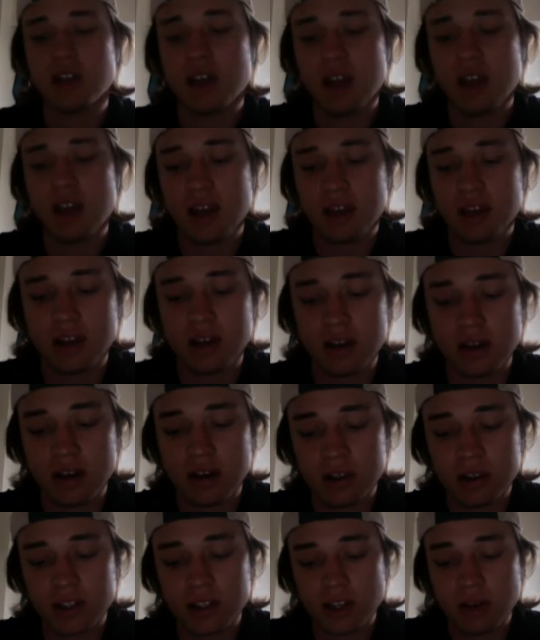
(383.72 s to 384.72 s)
and
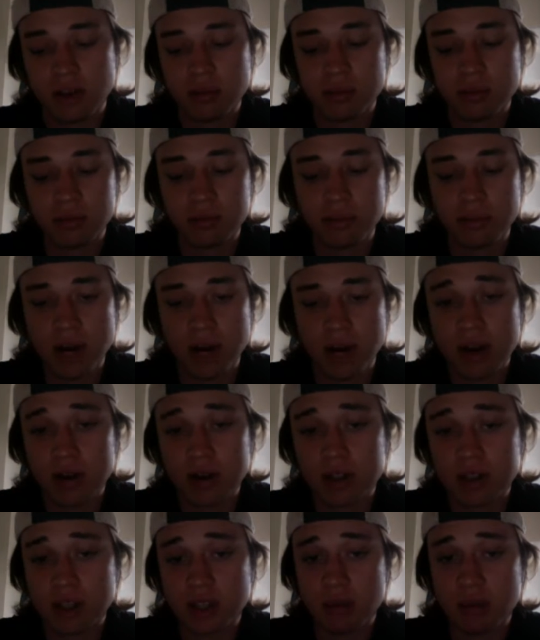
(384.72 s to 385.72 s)
John Brown
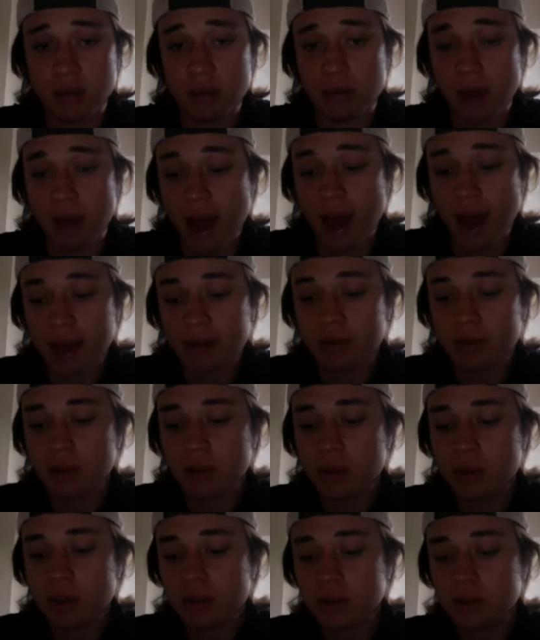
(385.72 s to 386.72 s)
is coming back for the
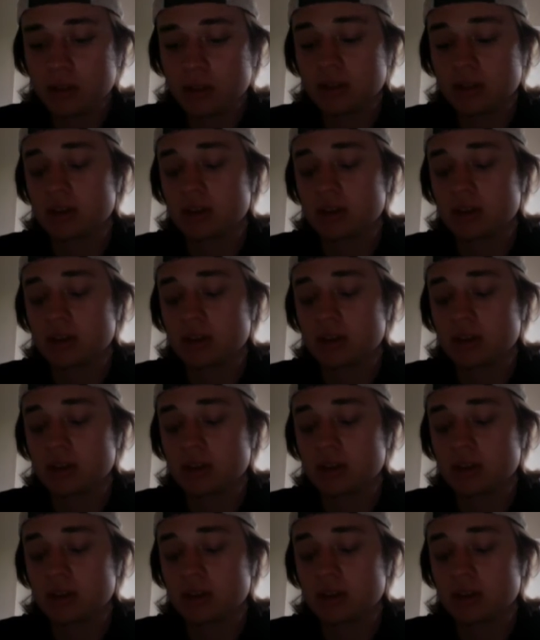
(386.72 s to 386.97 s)
Bills.